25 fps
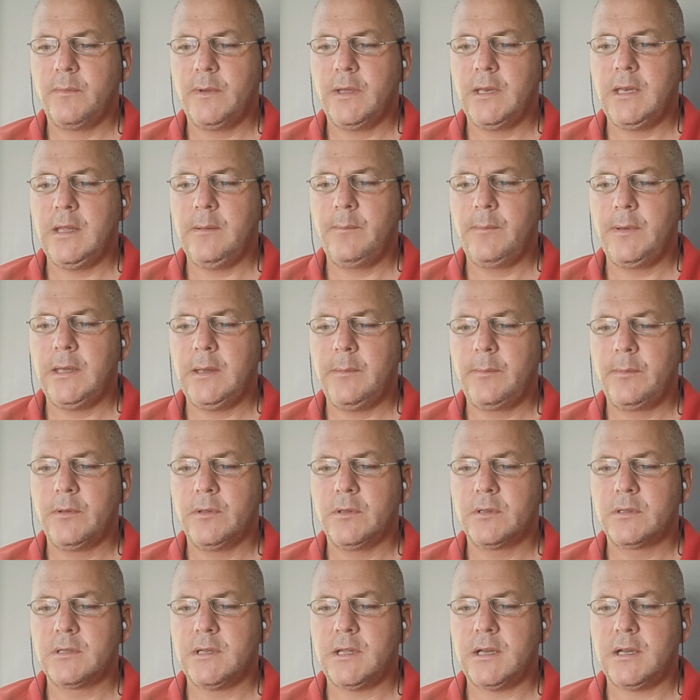many
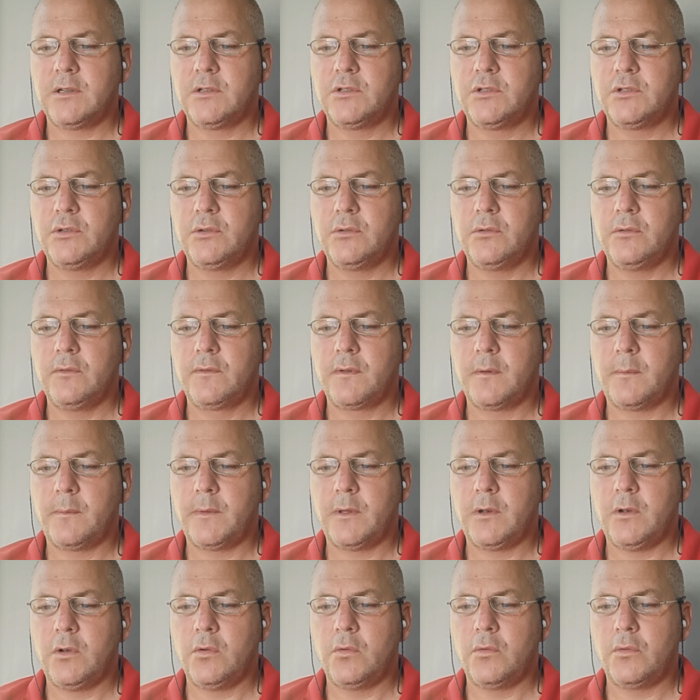peoples like dew from
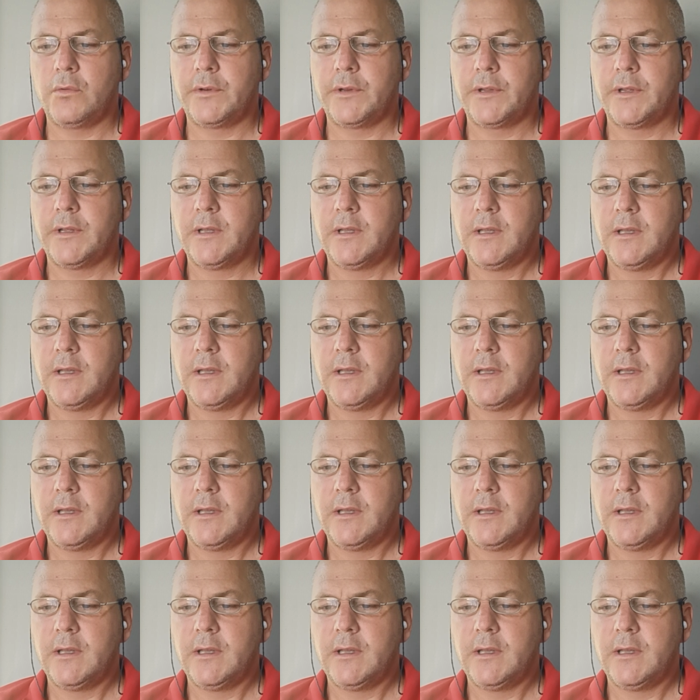the Lord,